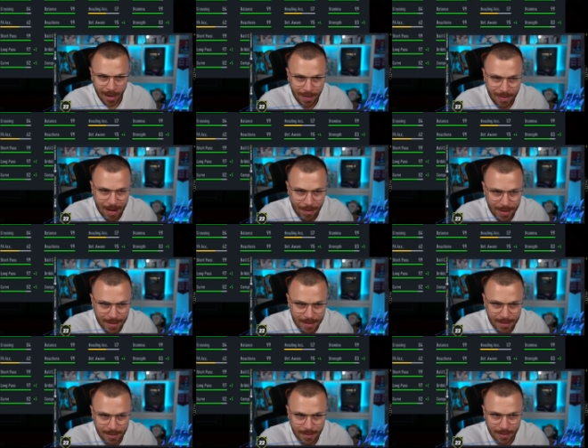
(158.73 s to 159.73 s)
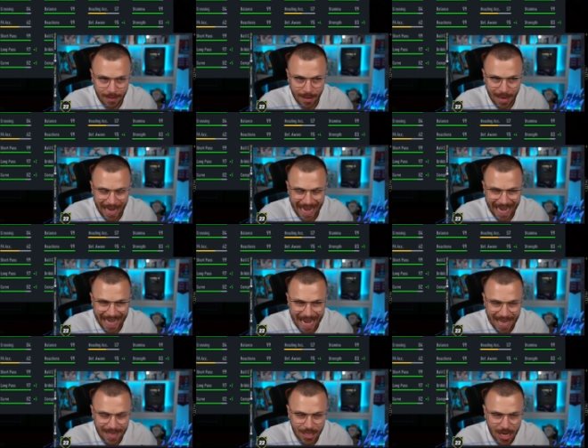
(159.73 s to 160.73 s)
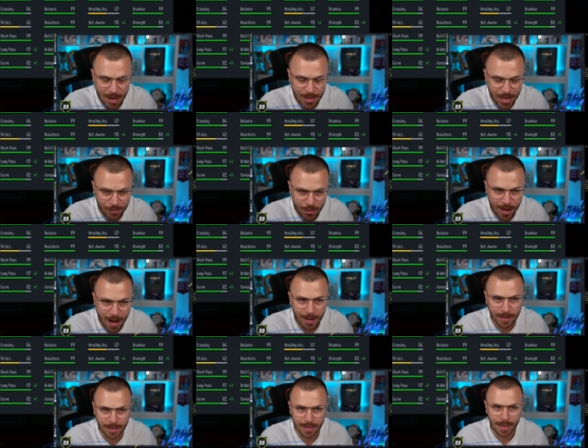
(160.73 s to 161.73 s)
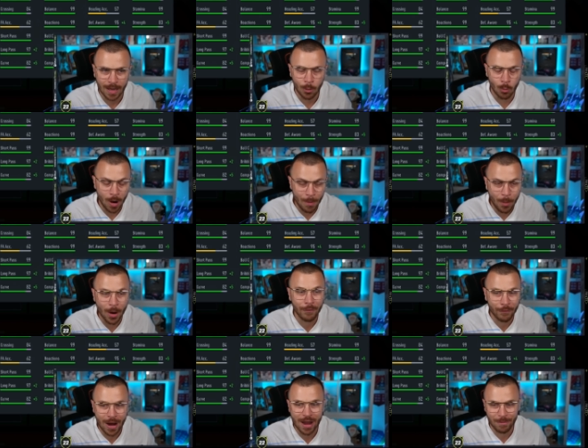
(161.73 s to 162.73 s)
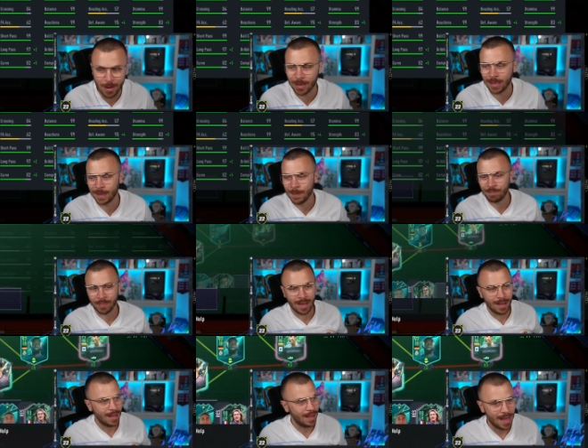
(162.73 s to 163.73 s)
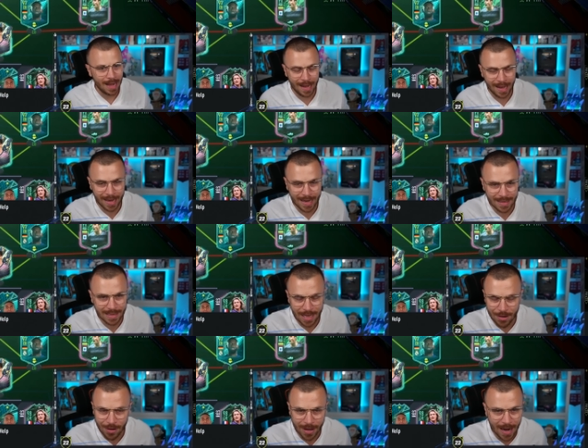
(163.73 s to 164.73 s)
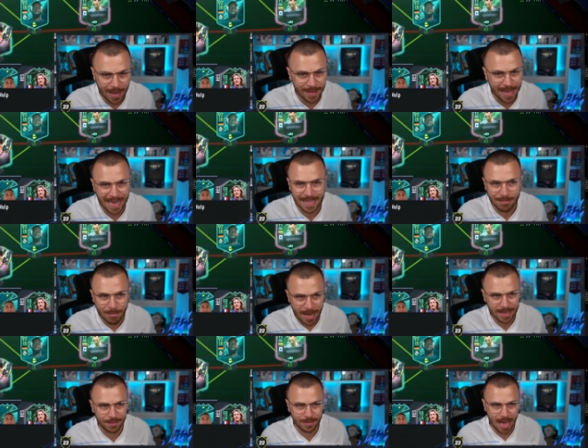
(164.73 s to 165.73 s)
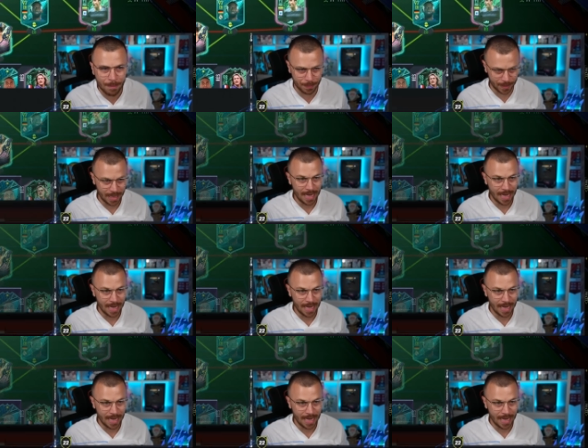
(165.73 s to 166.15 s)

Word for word: And there is a Kunde Shapeshifter card, 1.5 mil. I consider Kunde as a massive dap.